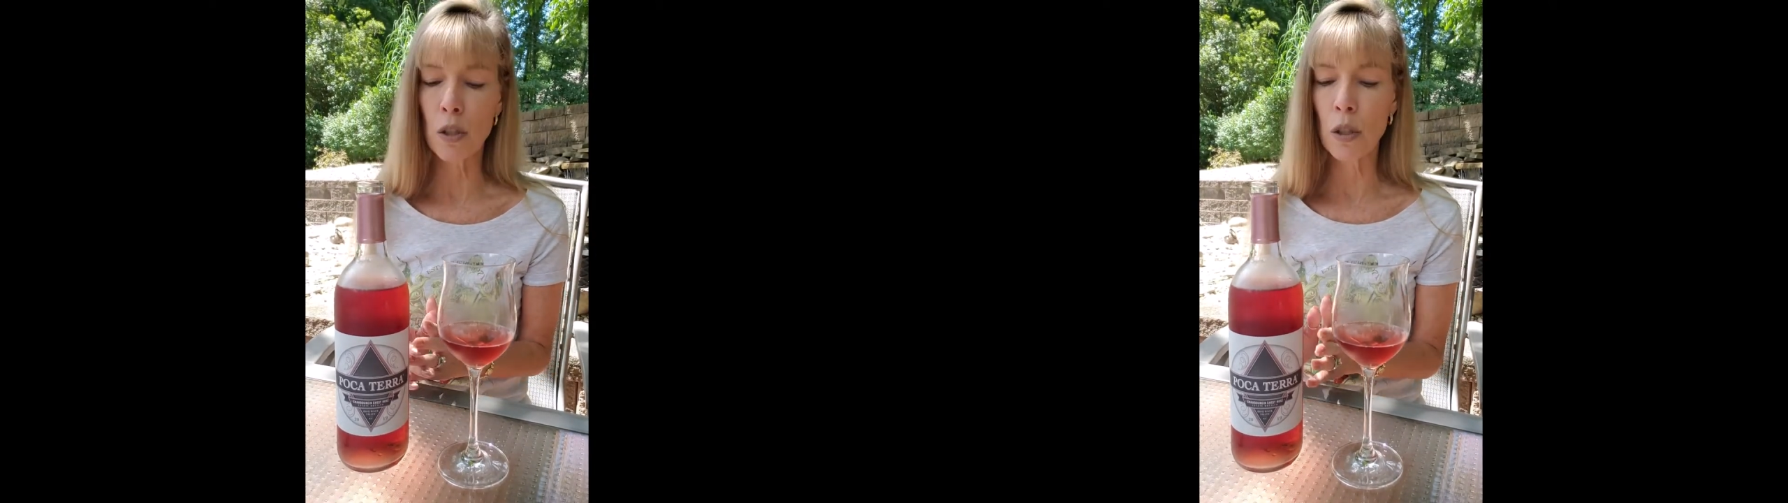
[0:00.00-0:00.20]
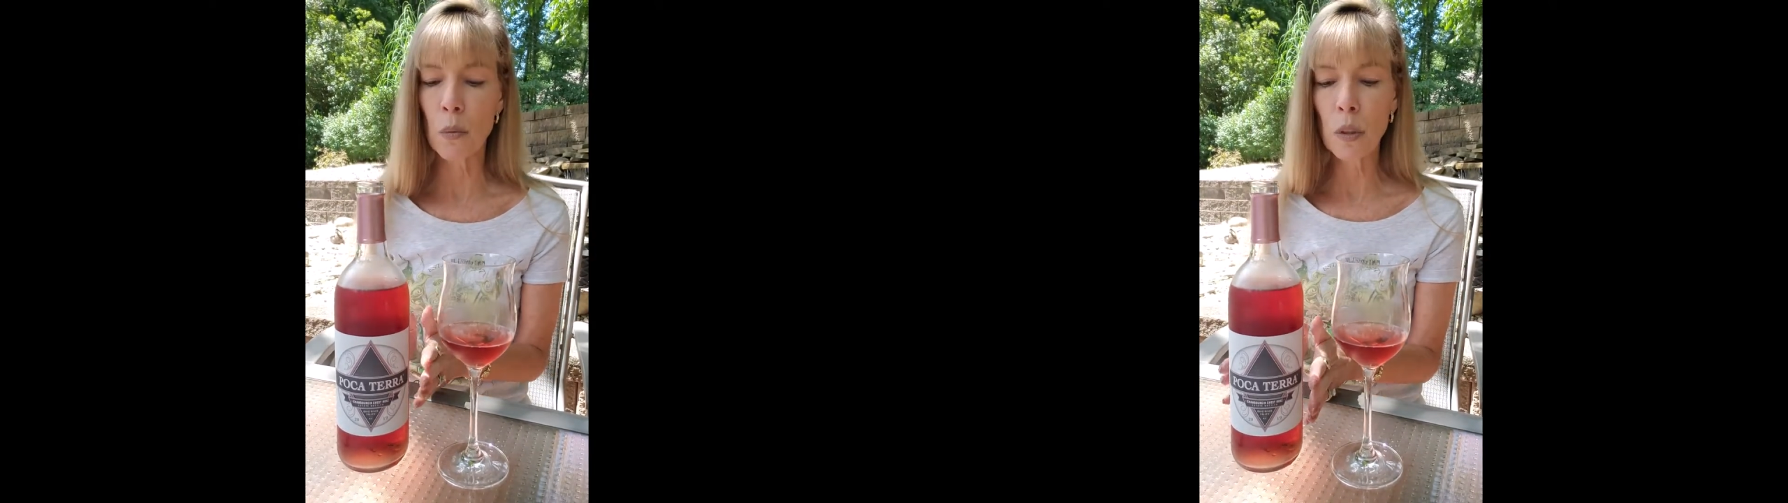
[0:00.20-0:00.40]
you
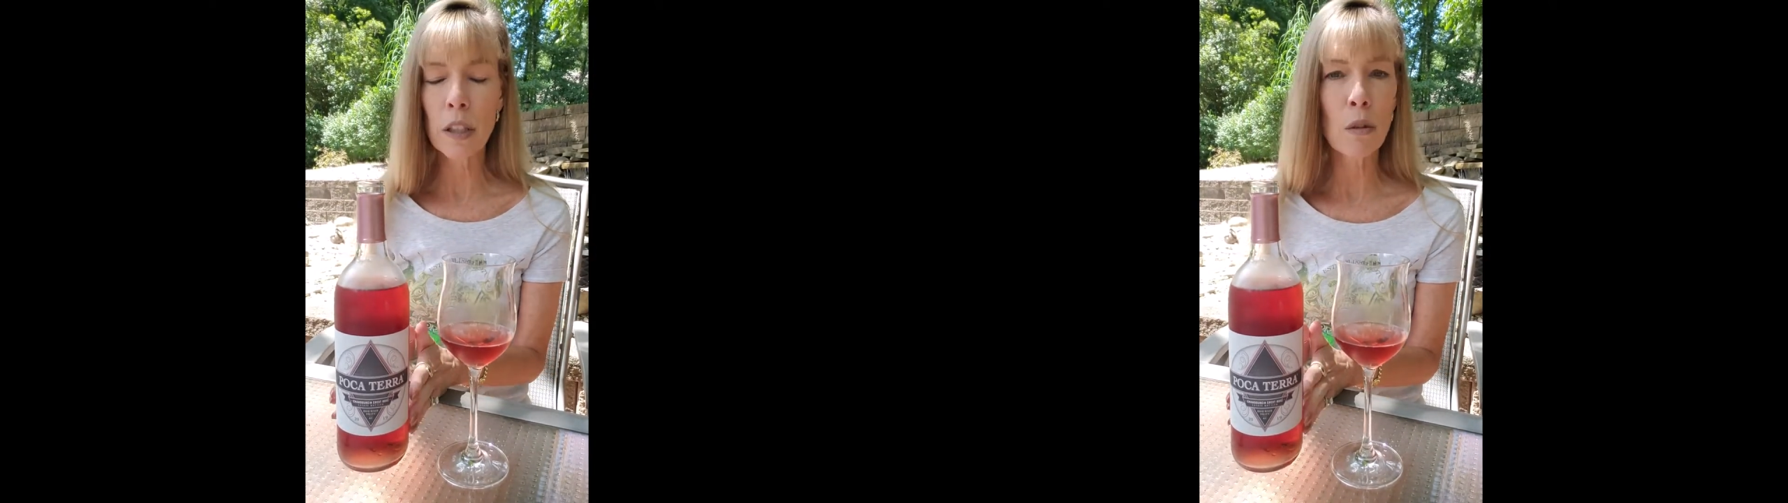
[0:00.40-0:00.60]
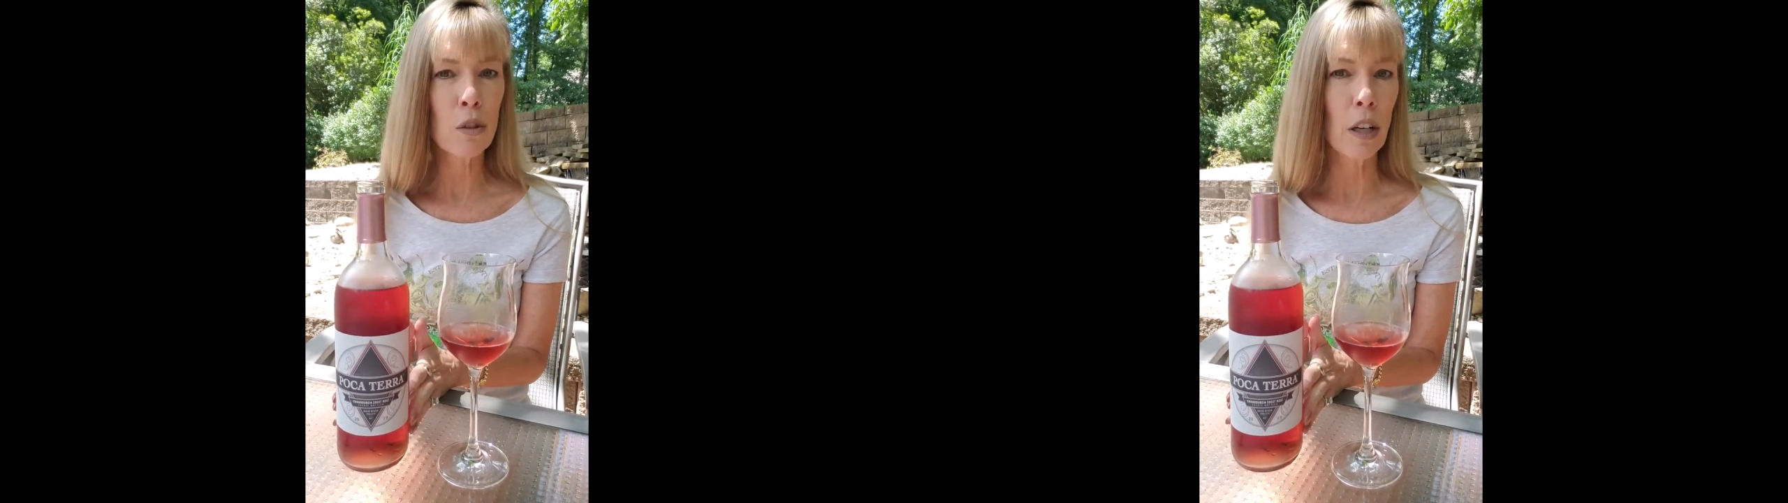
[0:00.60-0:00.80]
should really
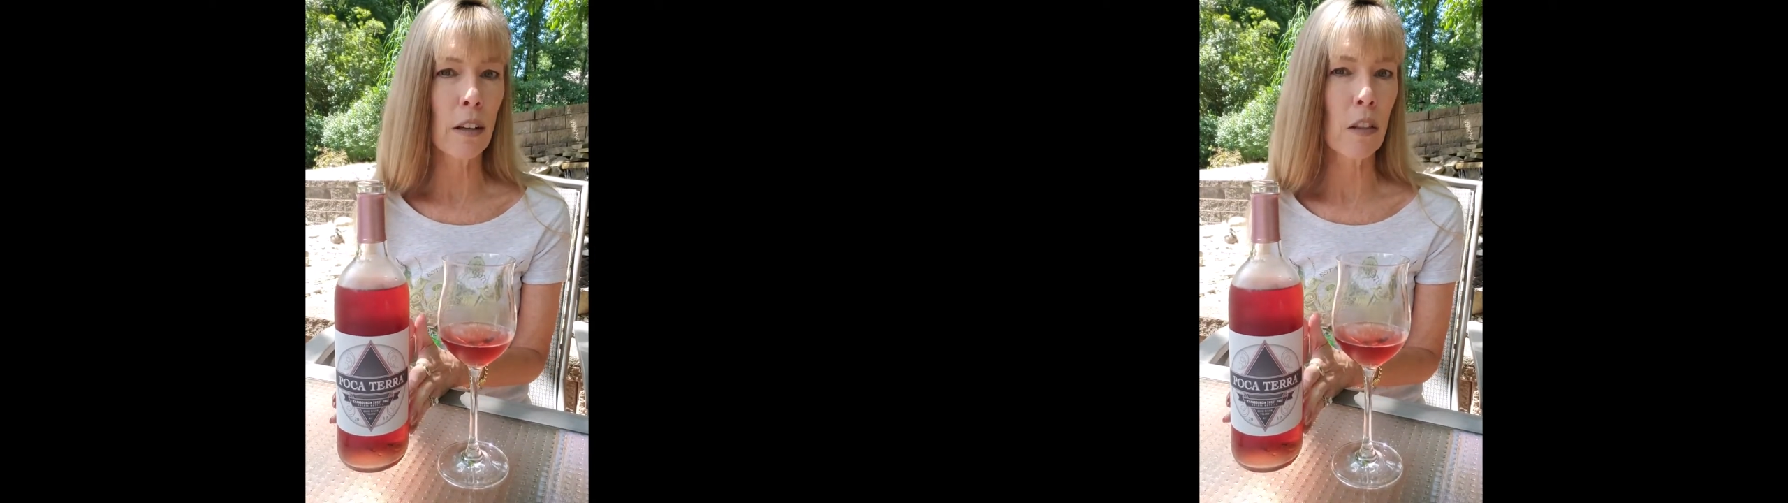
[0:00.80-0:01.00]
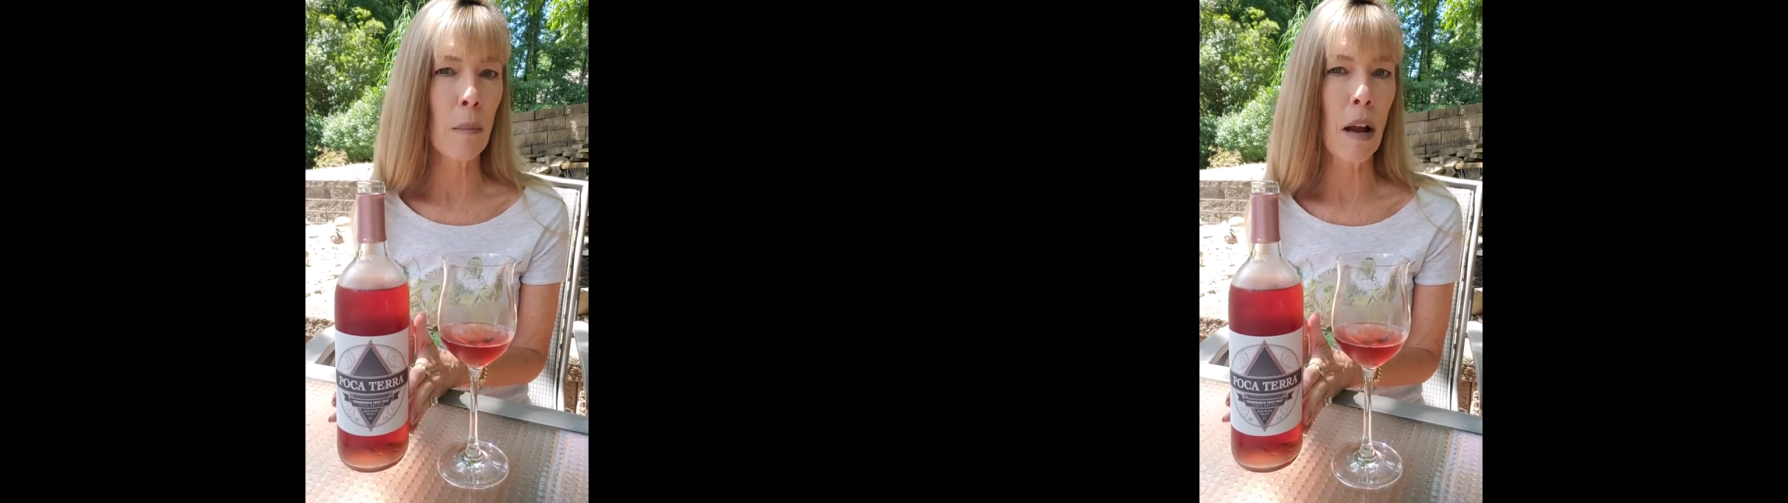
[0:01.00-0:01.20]
go
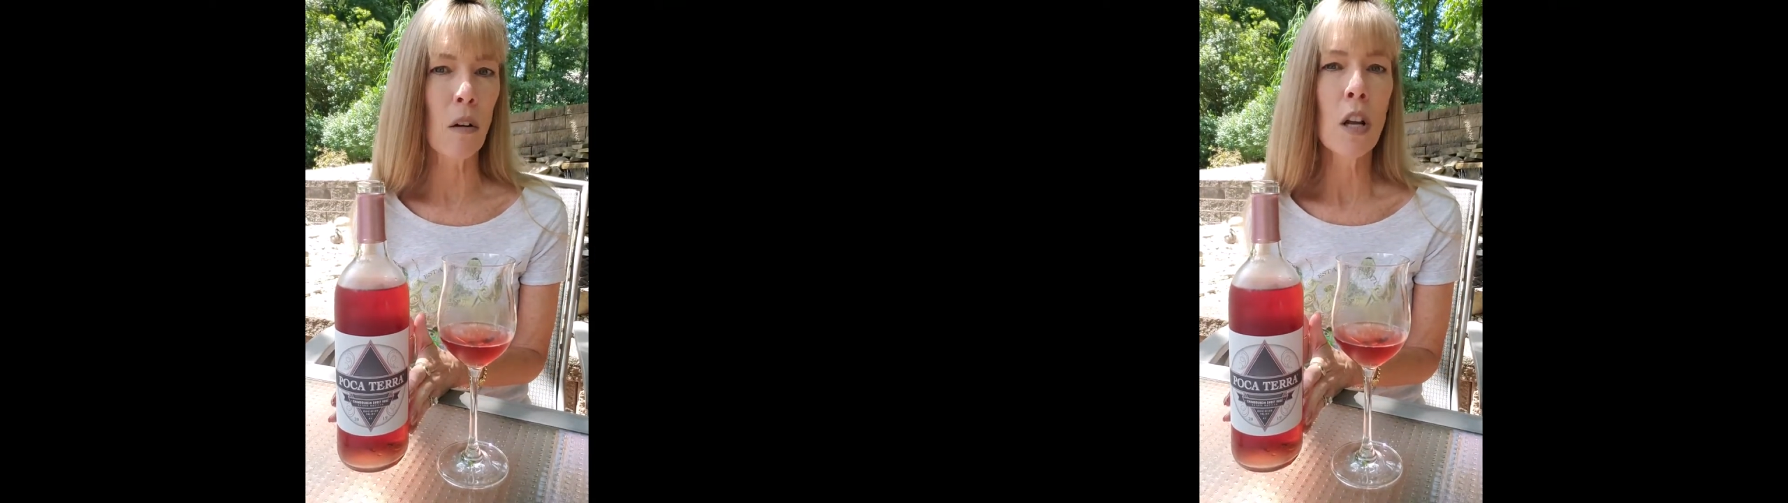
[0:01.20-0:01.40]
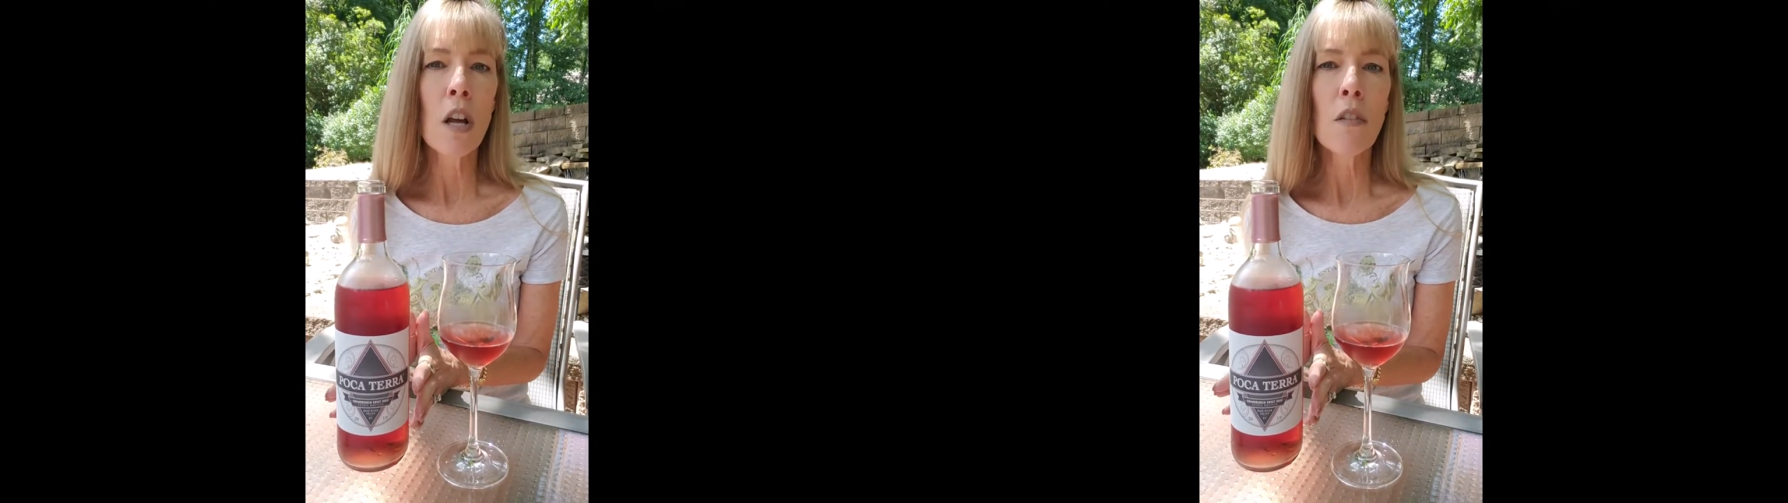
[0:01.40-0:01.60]
check them out.